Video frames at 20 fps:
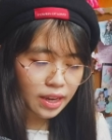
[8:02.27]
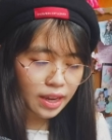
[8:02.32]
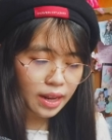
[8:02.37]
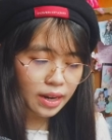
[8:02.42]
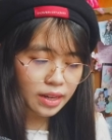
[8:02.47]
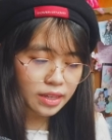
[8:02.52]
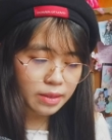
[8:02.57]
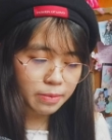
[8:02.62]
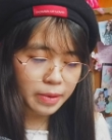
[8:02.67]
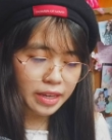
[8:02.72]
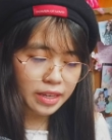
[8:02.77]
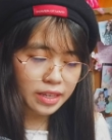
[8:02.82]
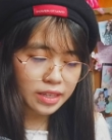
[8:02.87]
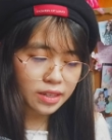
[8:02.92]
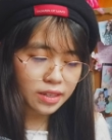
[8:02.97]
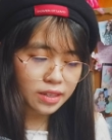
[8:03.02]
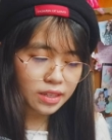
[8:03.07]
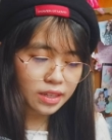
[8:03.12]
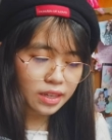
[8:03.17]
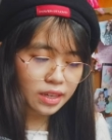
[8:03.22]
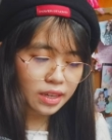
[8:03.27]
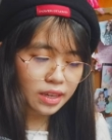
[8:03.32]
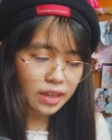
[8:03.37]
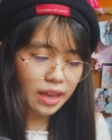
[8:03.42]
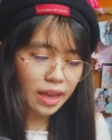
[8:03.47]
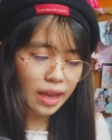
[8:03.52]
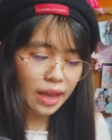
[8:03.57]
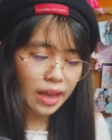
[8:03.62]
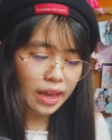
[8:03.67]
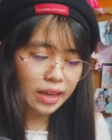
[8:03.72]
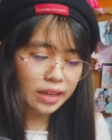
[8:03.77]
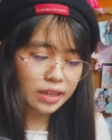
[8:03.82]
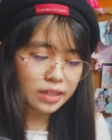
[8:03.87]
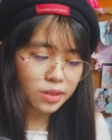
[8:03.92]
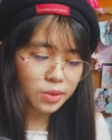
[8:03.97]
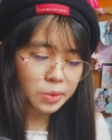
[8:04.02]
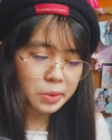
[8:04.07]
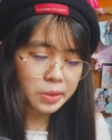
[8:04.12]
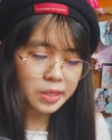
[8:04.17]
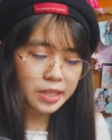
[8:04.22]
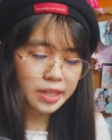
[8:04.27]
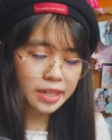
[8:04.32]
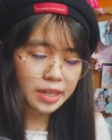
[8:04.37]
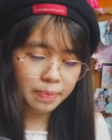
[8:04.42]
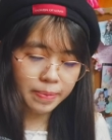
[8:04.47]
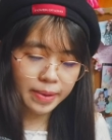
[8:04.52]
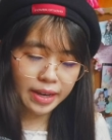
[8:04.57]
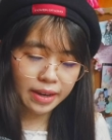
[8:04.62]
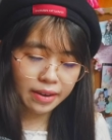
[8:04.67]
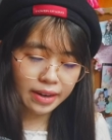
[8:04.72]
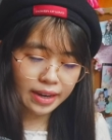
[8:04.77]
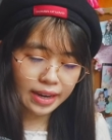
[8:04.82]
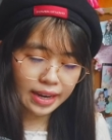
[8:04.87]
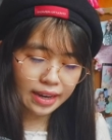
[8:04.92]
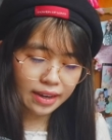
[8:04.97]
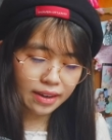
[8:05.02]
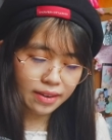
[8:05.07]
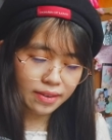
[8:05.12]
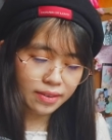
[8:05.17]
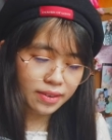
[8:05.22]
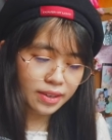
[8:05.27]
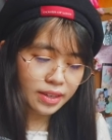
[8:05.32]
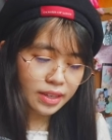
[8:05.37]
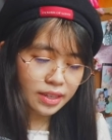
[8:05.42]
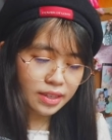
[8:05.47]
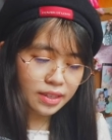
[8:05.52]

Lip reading: and it's basically a story about how